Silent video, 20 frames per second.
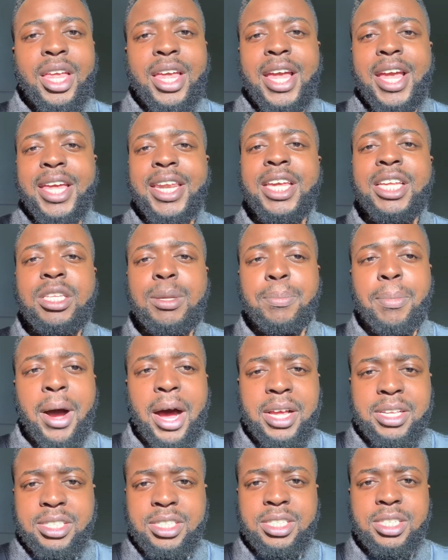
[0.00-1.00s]
Any
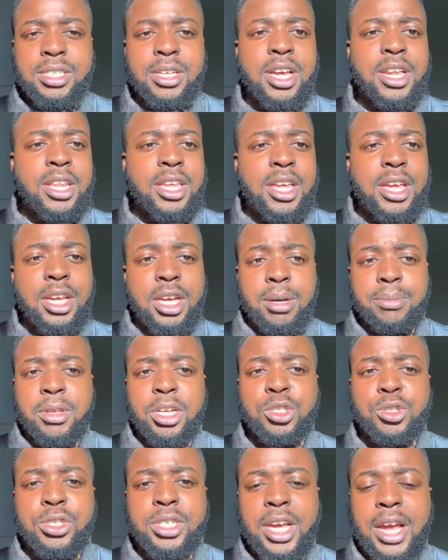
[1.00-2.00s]
deposit, any income
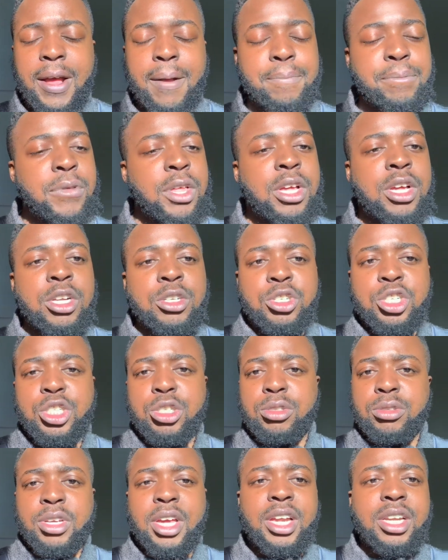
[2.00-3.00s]
that you get,
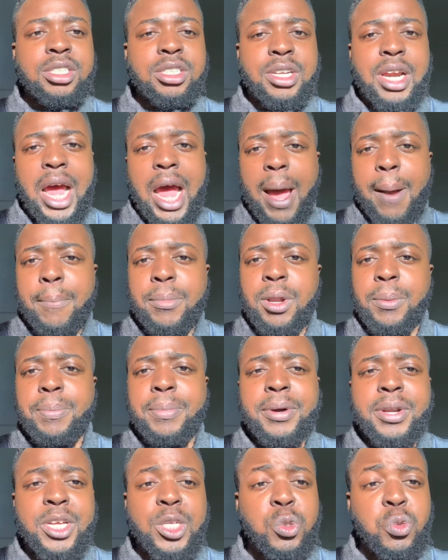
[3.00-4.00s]
just get into the habit of
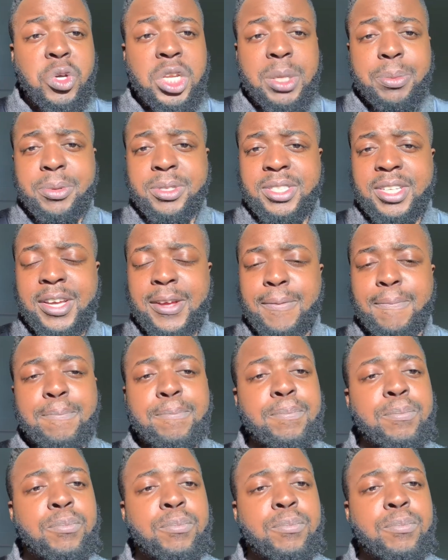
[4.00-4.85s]
putting 20%